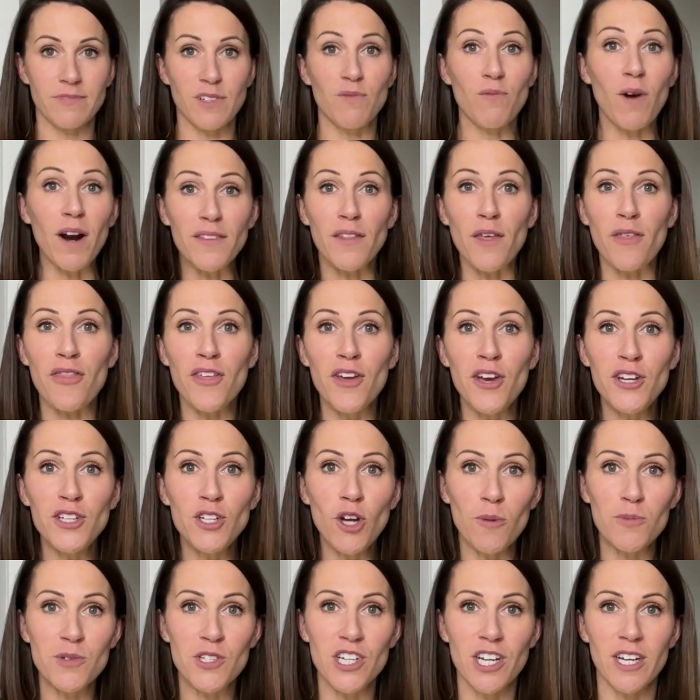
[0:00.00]
Right, the third
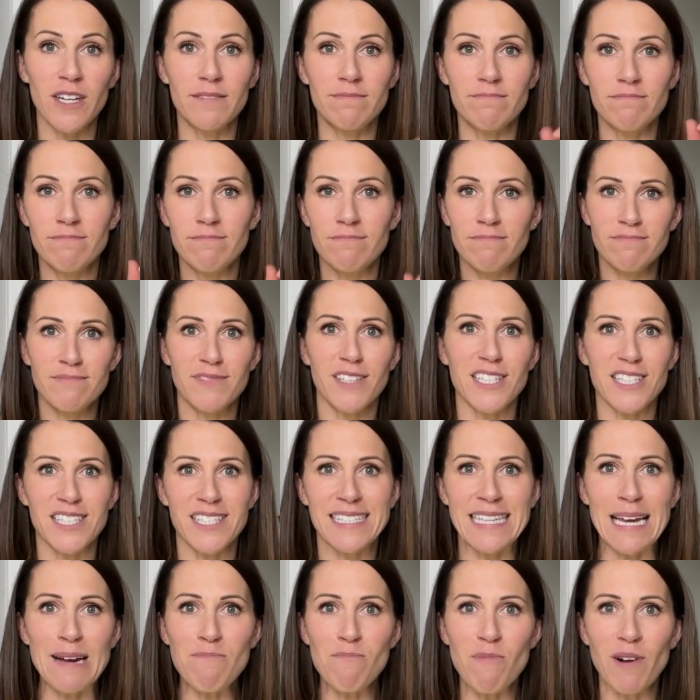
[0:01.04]
option the
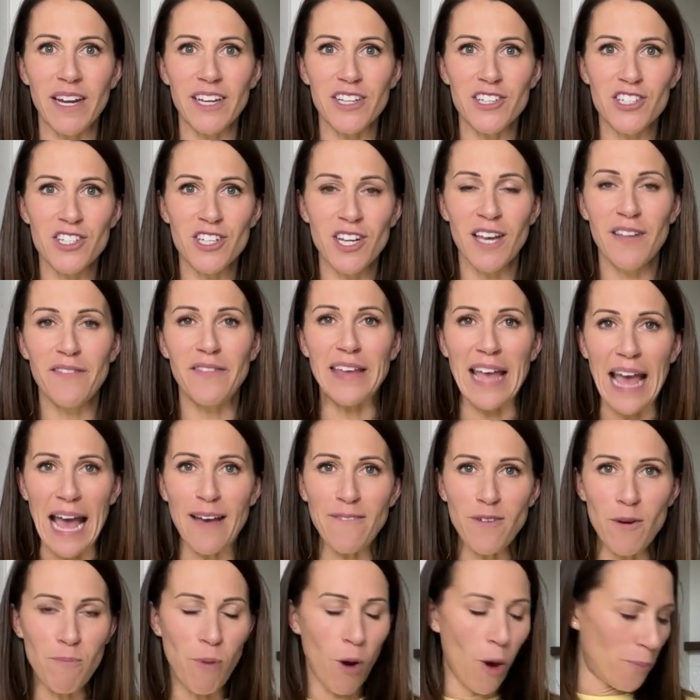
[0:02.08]
sandwich, the
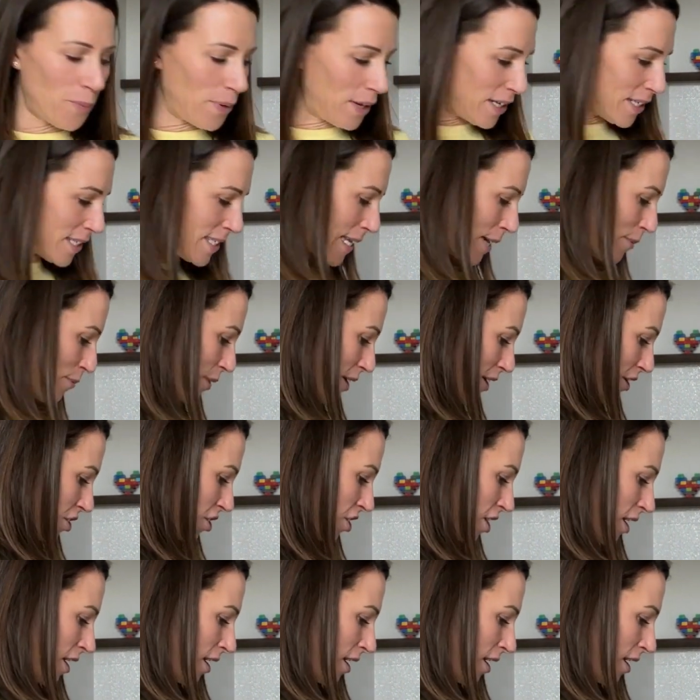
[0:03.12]
ever popular sandwich.